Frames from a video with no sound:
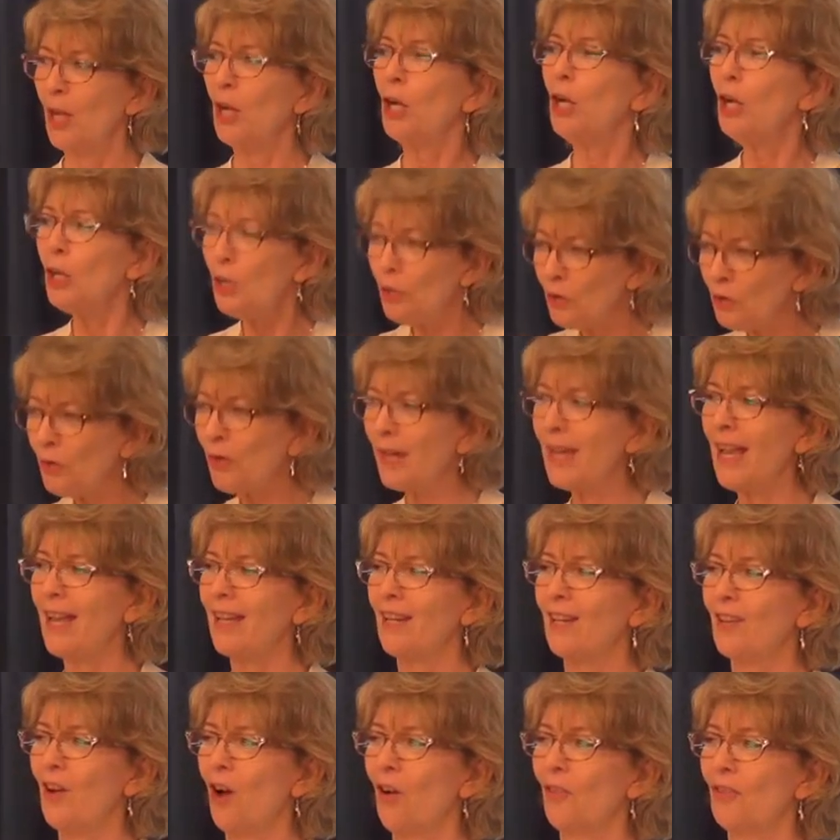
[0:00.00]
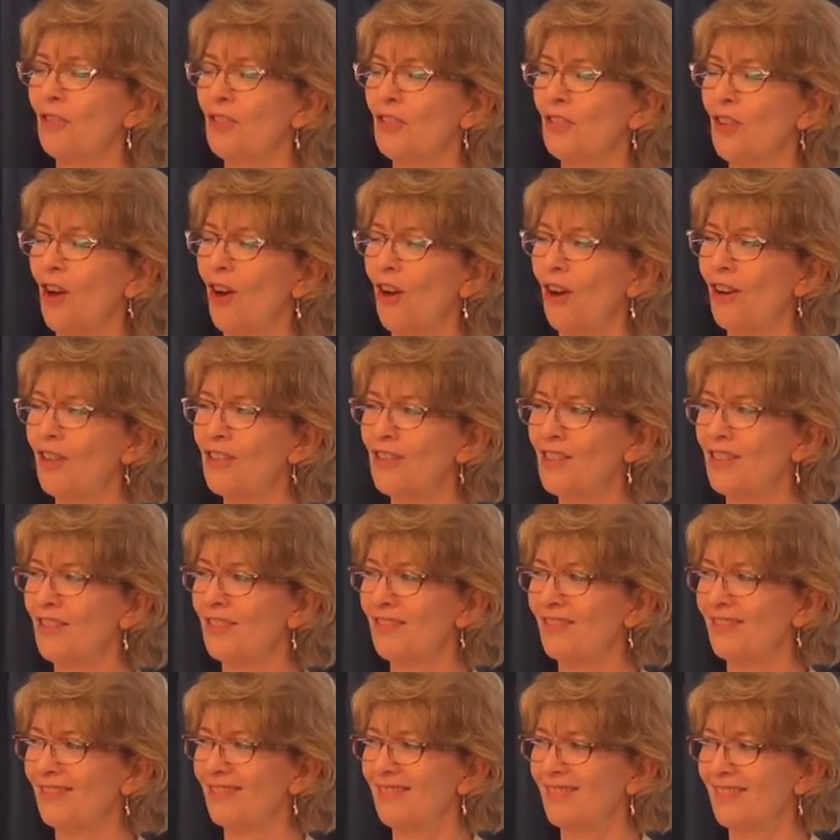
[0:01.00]
Who created all the stars?
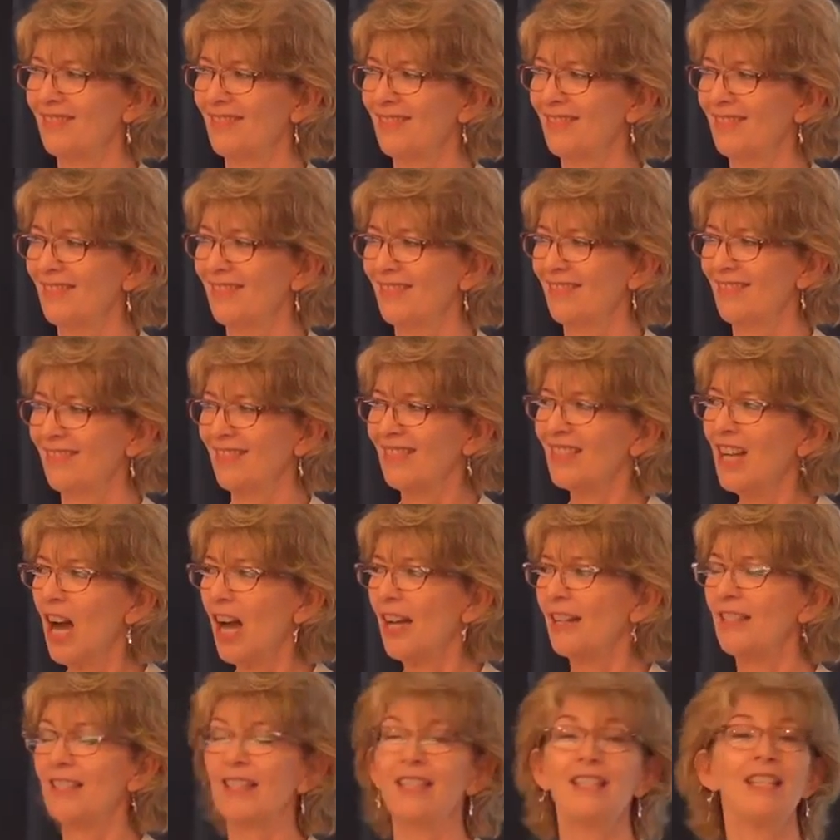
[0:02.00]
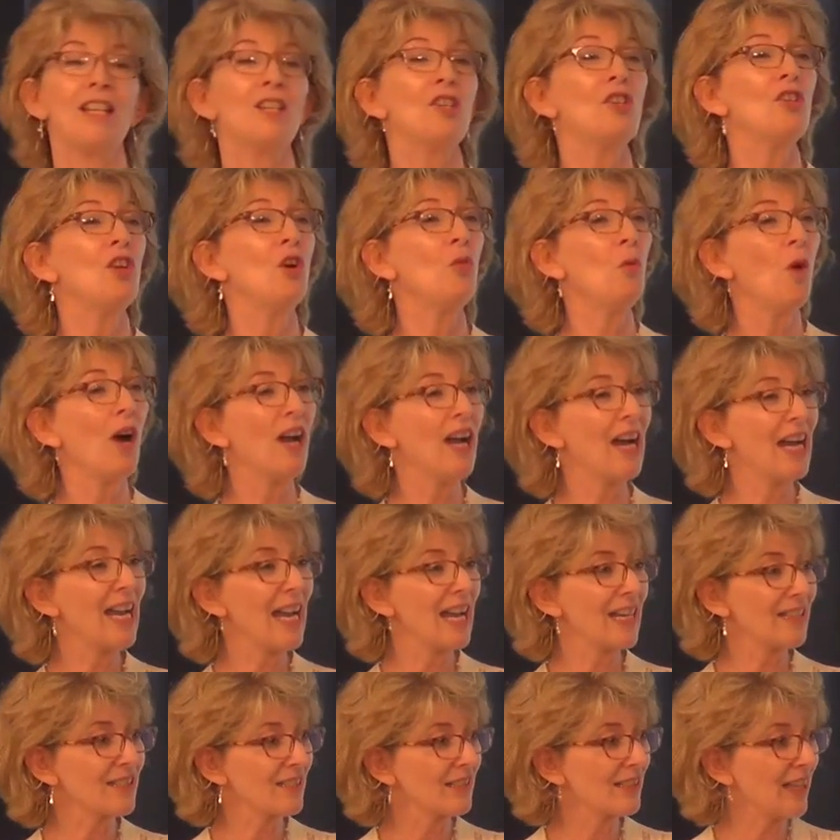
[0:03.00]
God did. Now, you know why I
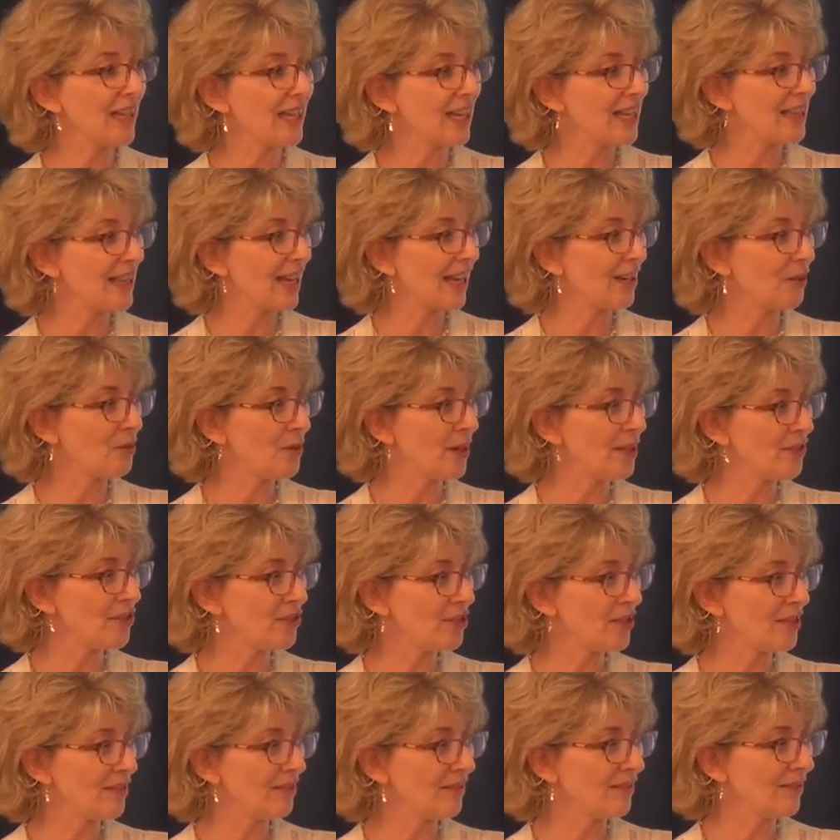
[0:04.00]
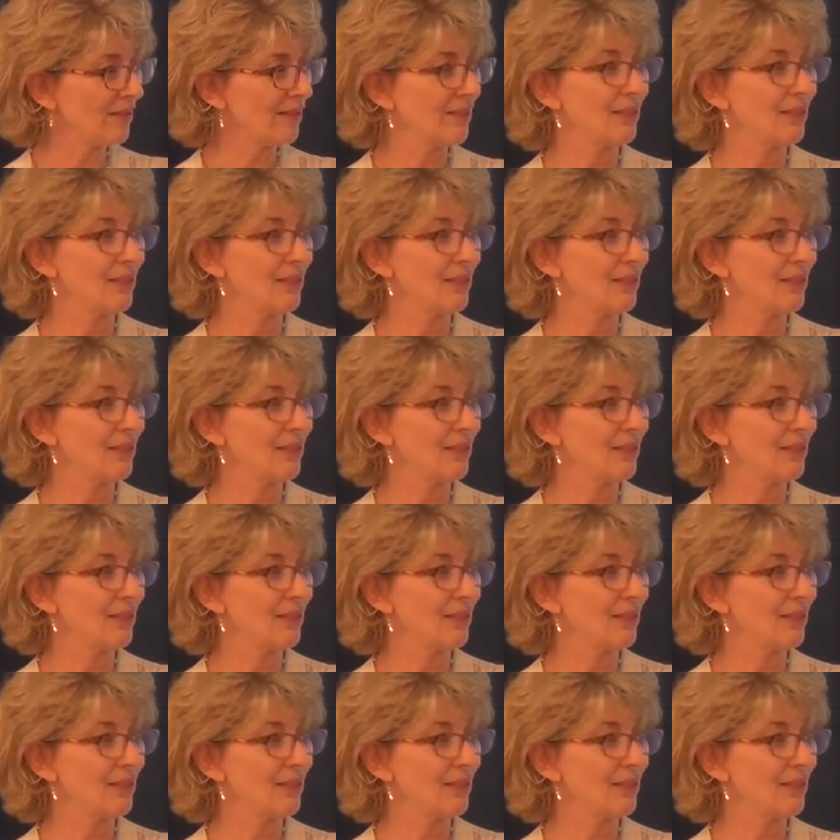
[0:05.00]
asked Letty that question?